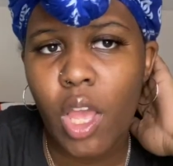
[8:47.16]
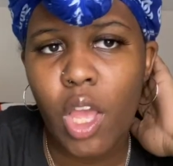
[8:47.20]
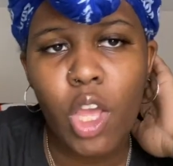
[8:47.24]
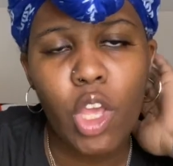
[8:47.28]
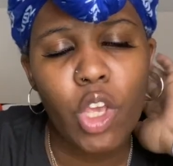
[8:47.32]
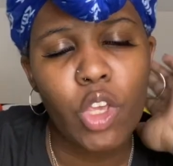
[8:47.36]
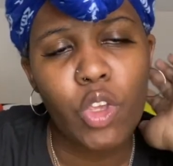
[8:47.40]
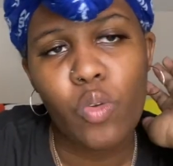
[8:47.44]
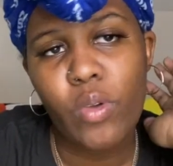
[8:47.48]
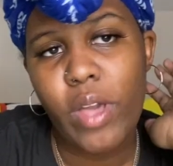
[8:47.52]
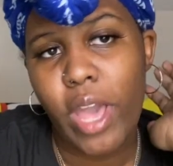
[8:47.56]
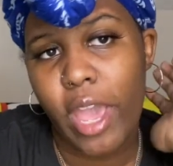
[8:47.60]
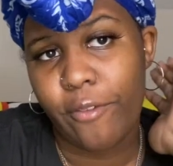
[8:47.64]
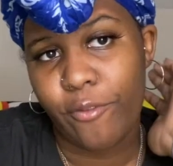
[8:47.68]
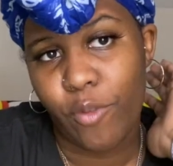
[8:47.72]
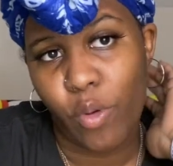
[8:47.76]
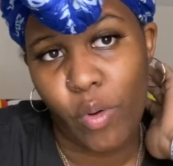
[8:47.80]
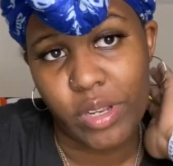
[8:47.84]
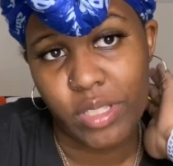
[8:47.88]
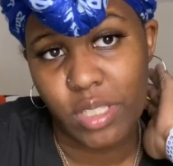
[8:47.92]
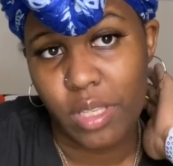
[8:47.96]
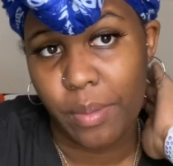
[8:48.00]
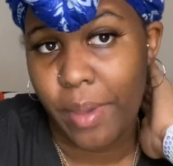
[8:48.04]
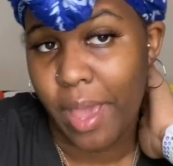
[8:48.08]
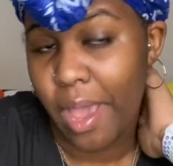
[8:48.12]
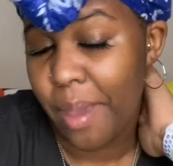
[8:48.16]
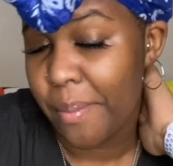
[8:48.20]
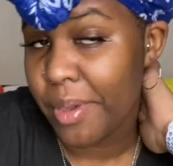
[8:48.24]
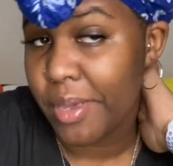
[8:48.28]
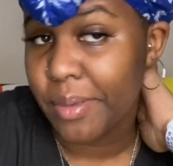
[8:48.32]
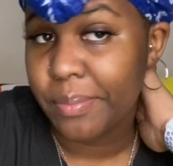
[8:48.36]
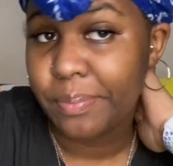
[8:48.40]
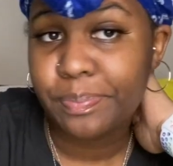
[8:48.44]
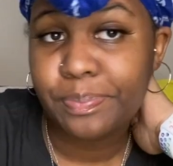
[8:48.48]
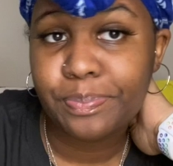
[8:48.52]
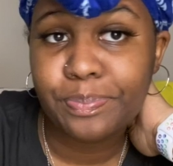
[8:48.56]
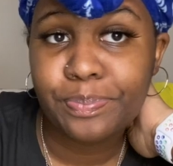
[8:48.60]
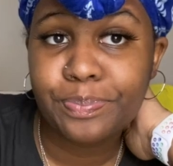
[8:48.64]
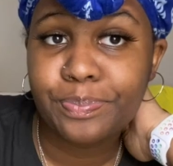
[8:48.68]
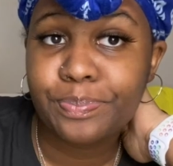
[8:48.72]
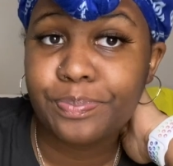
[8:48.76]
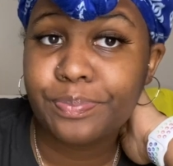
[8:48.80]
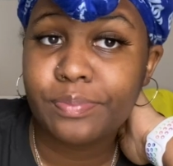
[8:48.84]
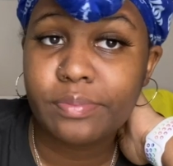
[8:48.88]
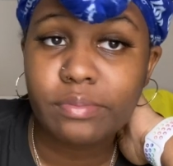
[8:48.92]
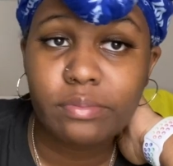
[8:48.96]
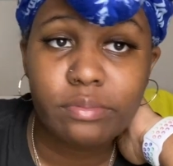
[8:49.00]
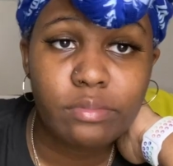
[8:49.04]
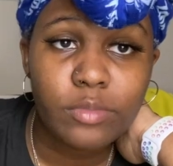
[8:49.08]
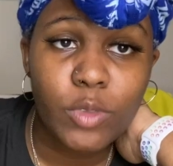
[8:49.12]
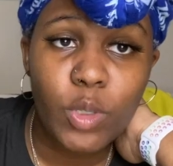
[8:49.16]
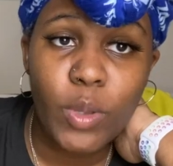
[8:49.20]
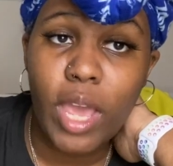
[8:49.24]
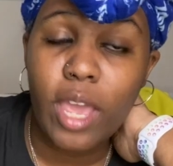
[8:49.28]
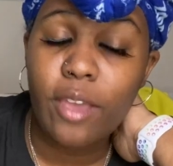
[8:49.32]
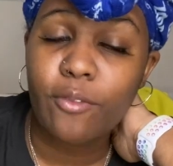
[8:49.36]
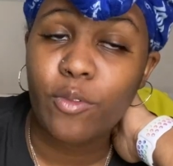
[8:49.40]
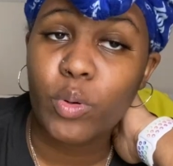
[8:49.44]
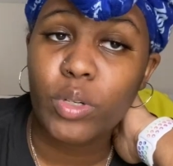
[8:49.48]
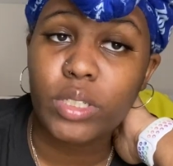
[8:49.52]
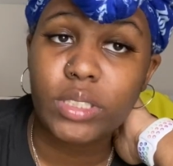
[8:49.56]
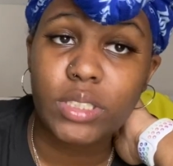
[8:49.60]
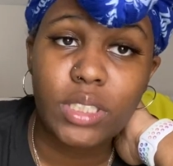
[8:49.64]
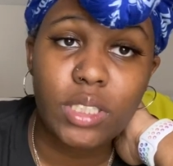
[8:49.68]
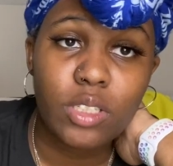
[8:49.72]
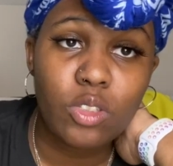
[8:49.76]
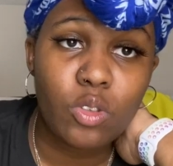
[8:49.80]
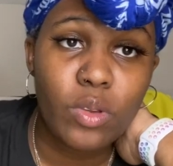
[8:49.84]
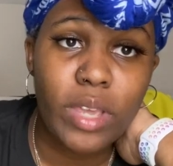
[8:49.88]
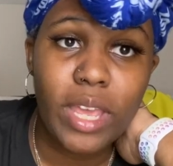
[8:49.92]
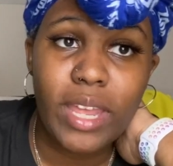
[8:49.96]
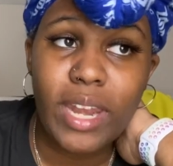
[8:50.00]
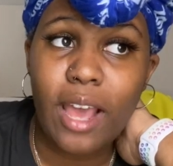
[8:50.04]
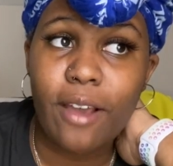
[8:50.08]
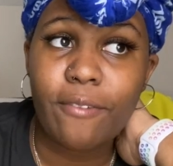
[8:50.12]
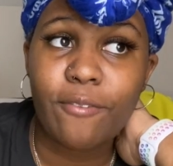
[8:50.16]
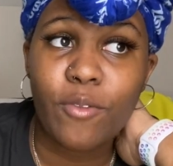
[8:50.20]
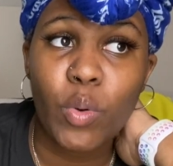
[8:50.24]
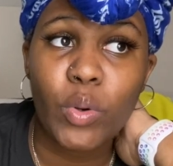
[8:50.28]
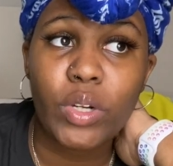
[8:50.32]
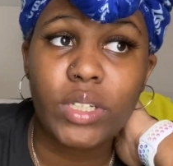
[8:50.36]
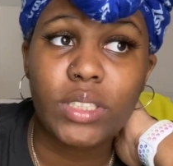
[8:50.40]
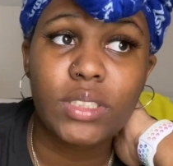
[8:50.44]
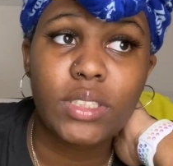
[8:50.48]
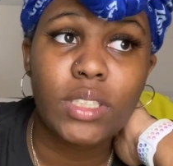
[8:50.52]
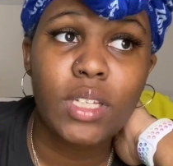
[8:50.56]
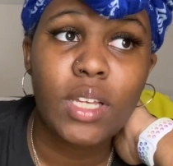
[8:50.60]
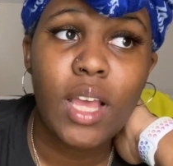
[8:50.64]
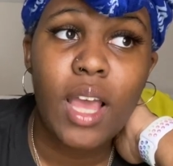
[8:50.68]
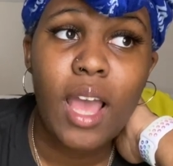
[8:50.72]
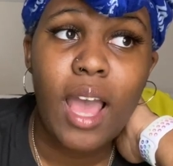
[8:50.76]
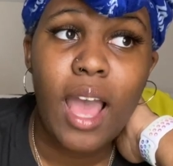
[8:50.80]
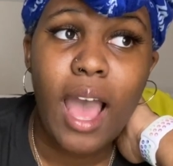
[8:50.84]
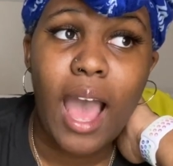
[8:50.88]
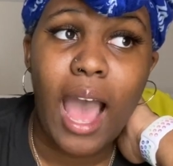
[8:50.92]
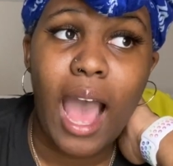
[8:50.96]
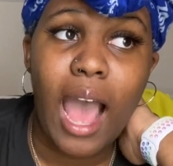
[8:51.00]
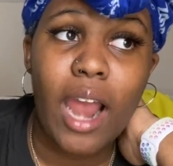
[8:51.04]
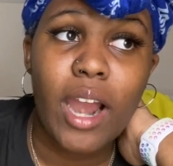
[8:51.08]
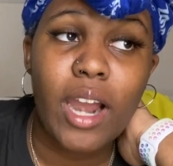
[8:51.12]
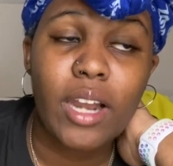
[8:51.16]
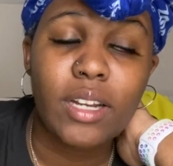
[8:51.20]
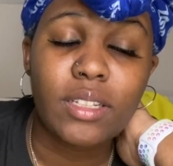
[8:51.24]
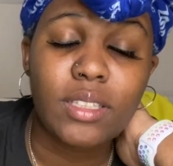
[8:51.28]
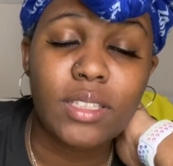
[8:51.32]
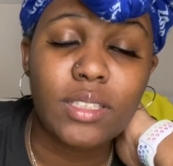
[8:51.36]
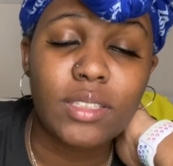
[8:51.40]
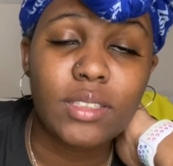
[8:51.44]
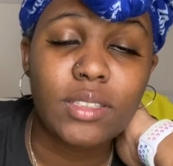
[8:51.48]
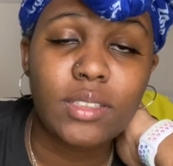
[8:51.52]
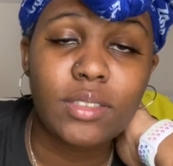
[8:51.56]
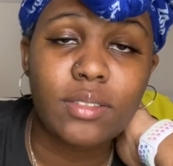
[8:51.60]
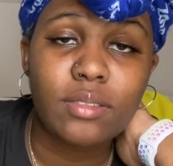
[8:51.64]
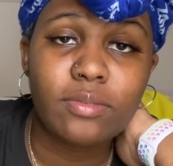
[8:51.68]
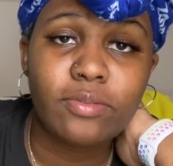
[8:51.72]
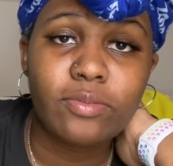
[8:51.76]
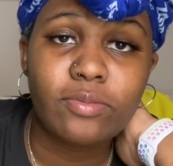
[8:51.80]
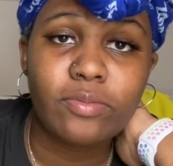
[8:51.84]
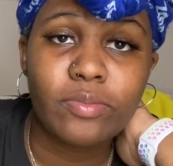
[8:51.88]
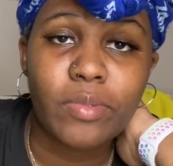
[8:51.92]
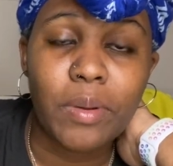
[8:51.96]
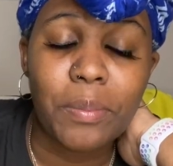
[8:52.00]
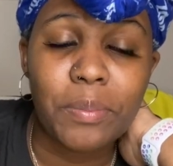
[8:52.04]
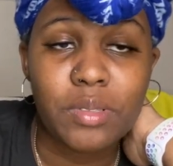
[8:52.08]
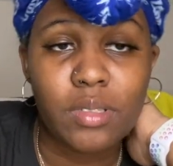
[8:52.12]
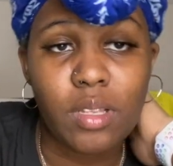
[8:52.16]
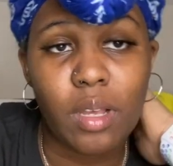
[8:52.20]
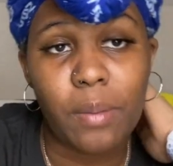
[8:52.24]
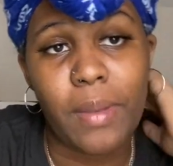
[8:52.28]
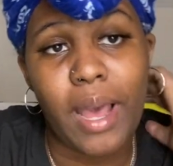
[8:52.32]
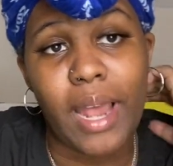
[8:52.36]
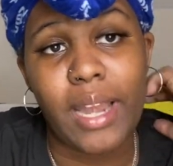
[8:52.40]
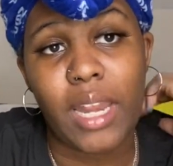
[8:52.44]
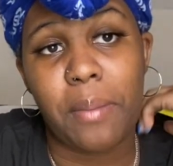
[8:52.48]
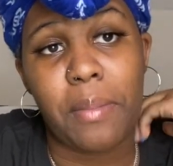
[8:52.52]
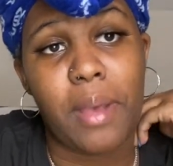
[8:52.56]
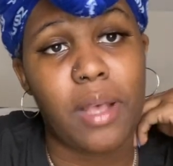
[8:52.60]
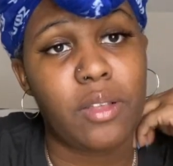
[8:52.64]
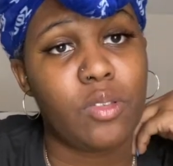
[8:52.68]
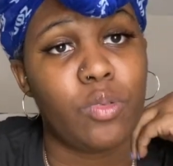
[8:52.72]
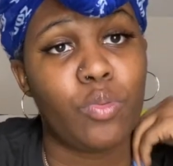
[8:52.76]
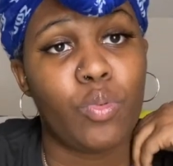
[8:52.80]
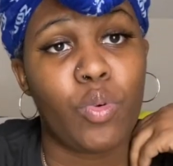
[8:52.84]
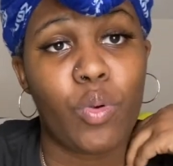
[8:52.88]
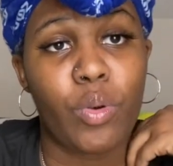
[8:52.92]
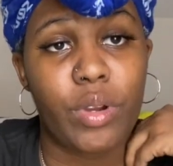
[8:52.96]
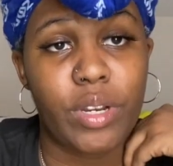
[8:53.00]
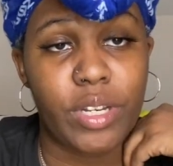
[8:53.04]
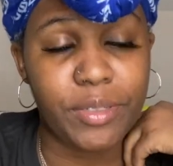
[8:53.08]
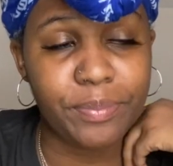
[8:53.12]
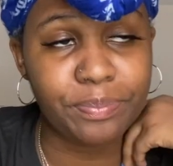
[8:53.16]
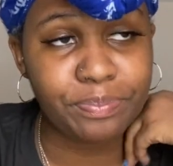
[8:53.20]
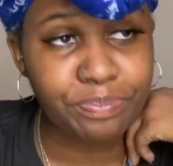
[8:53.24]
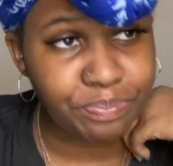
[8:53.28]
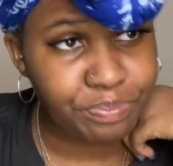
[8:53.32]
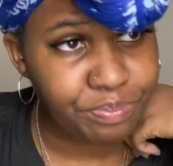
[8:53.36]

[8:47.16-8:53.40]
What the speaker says: you can't force it, baby. You can't force it. You cannot force. I heard this from somebody in my sorority.